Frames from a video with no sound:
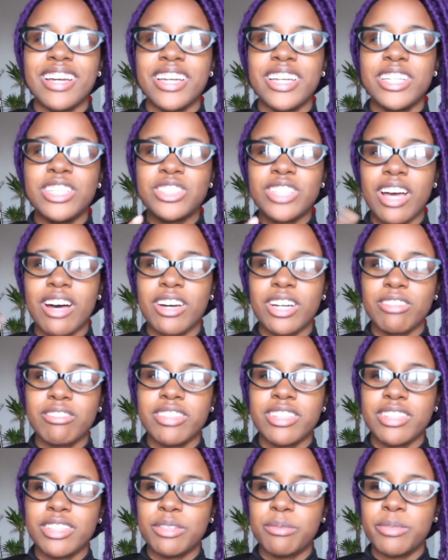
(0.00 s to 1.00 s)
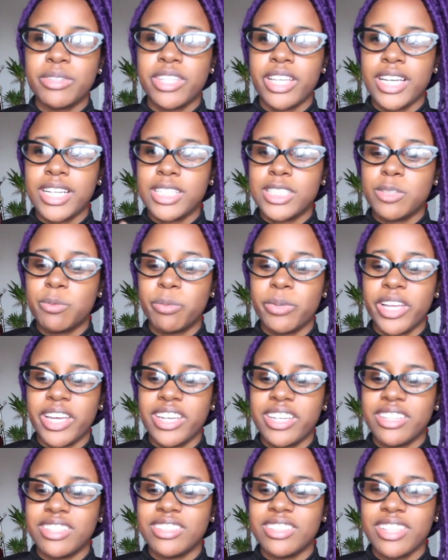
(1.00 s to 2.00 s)
each algorithm they
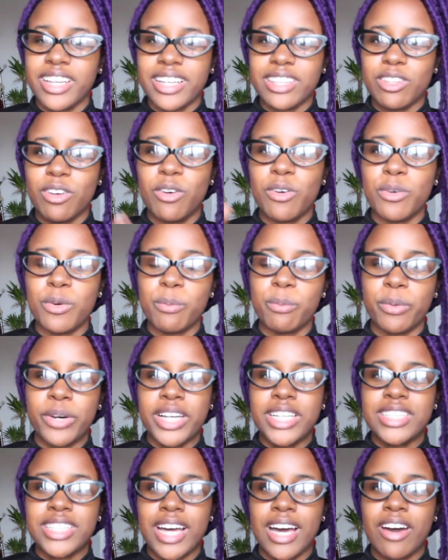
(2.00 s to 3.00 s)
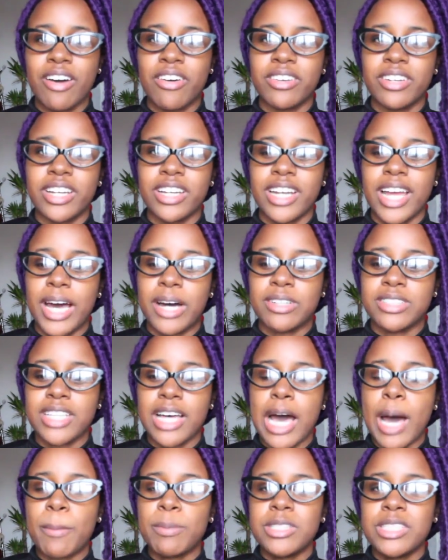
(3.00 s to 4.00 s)
explain like the whole breakdown and how to
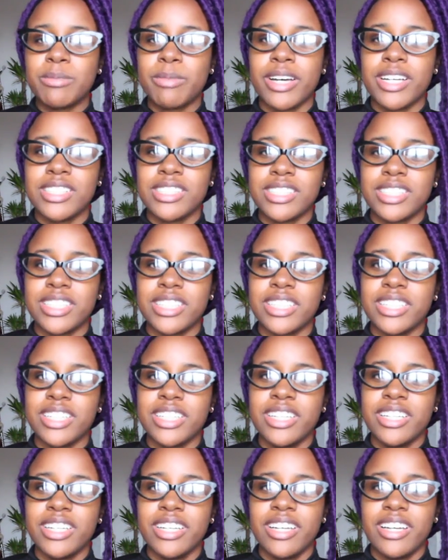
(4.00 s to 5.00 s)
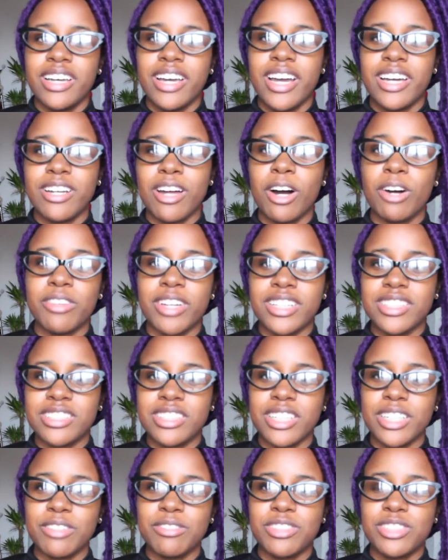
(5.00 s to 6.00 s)
optimize it and all that
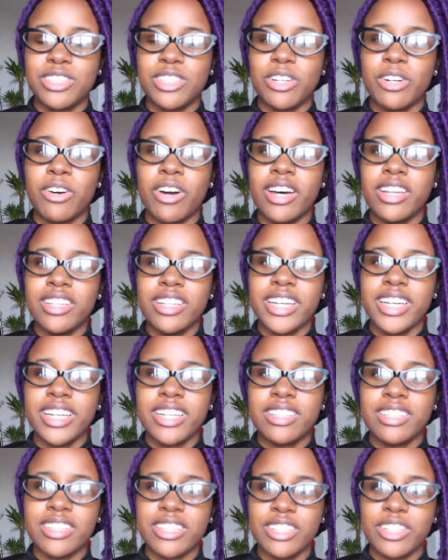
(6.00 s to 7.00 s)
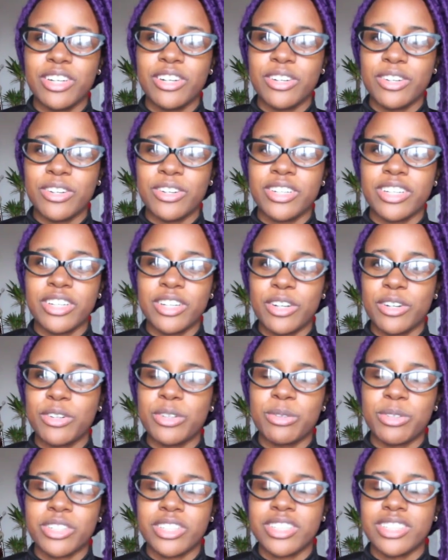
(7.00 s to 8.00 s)
stuff. So unlike LeetCode and
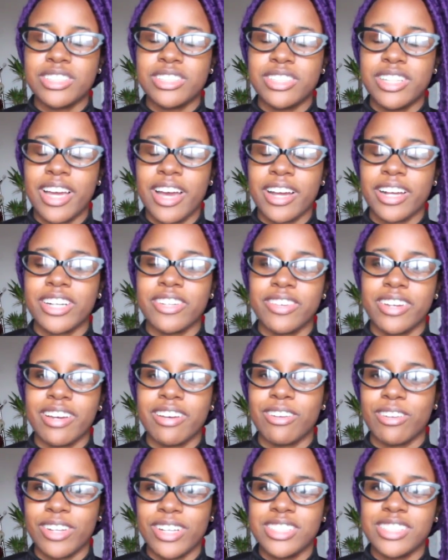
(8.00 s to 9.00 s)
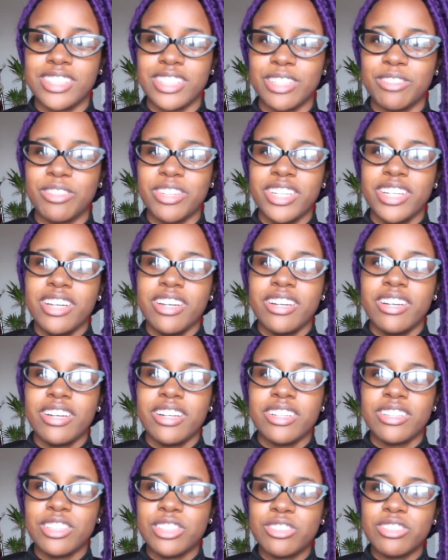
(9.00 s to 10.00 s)
Code Wars and HackerRank and all that stuff,
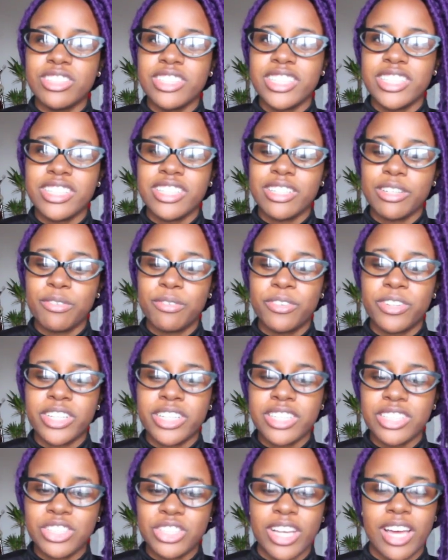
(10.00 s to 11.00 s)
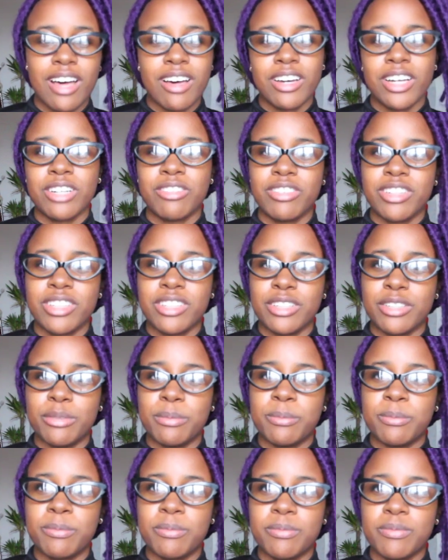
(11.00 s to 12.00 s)
literally for each
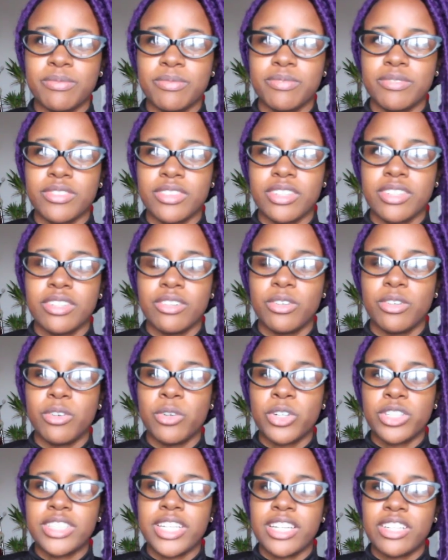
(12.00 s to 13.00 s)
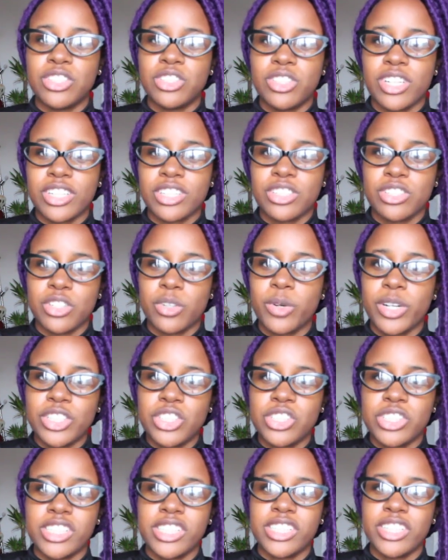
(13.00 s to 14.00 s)
algorithm or data structure
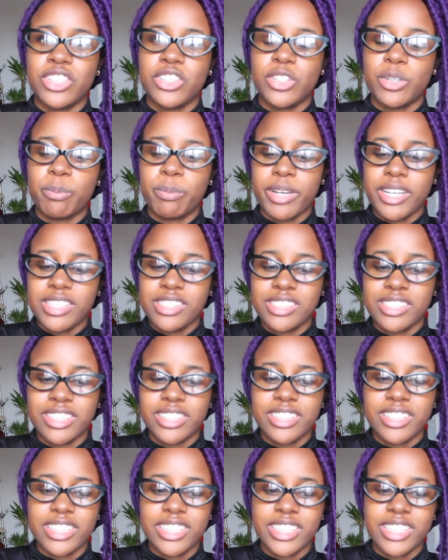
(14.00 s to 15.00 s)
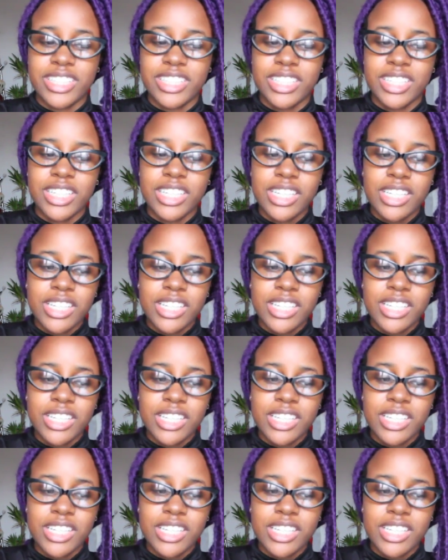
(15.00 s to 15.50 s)
question, you're basically